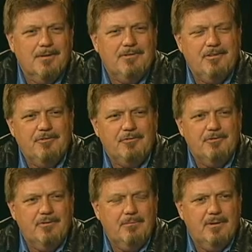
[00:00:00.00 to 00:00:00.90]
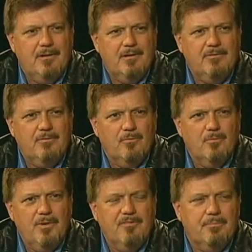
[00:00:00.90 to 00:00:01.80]
Well, it's interesting because
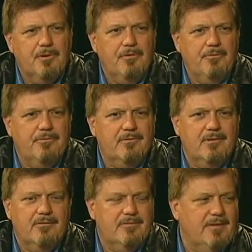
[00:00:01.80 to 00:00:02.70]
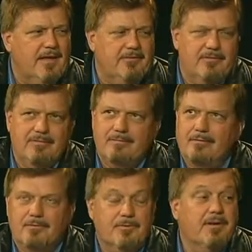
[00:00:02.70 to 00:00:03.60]
we have produced cassettes
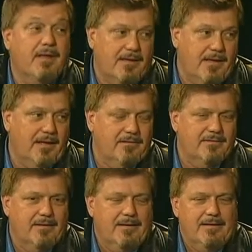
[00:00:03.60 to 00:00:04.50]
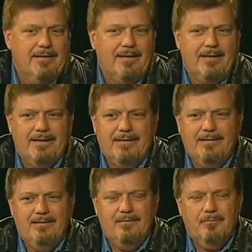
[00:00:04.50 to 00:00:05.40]
for decades.
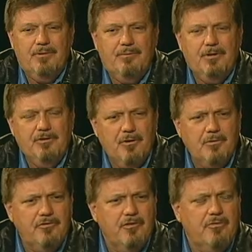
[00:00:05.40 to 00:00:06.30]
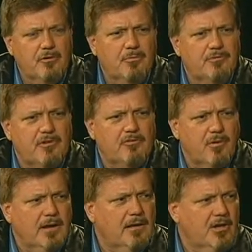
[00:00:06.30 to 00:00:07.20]
And we noticed that there was a
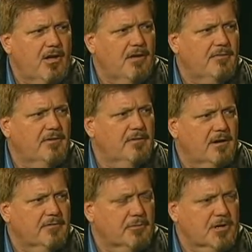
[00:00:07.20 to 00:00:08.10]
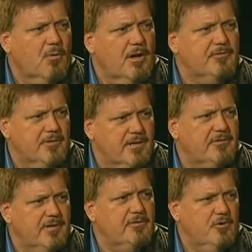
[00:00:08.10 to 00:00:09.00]
trailing off on the request for
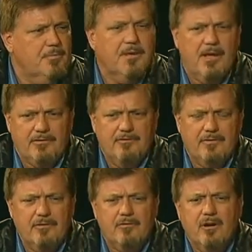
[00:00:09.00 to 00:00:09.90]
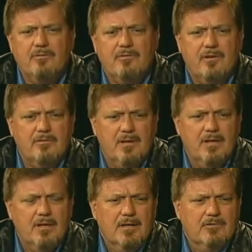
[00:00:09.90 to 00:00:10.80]
cassette duplications of the services.
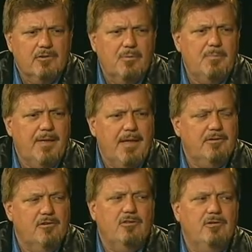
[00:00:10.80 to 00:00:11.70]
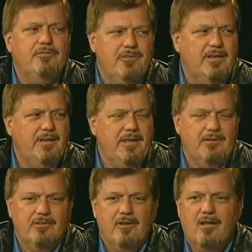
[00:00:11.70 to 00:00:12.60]
So we began to do
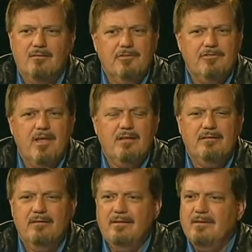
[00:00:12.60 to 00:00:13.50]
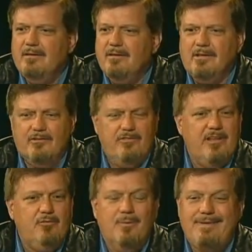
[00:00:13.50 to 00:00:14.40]
CDs, and all of a sudden,
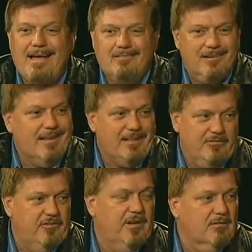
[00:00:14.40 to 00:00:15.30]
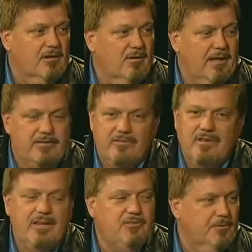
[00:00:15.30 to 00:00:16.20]
cassettes went down to 0 and
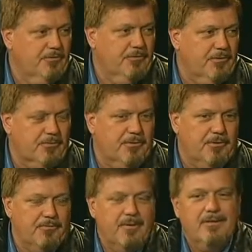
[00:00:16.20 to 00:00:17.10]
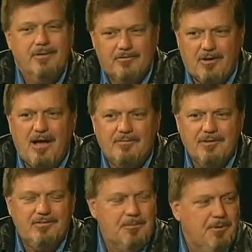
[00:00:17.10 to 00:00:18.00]
CDs went through the roof. So
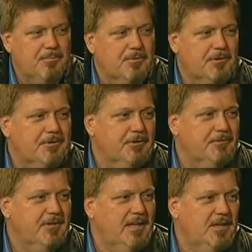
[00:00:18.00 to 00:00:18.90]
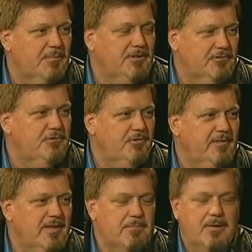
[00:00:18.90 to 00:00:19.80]
obviously people are taking them and
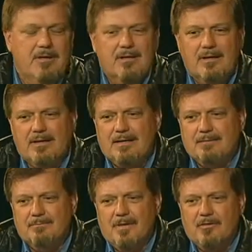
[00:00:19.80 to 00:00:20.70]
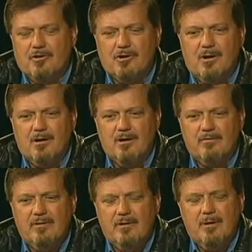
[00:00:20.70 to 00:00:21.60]
using them in their
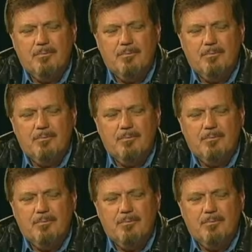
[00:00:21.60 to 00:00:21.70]
cars.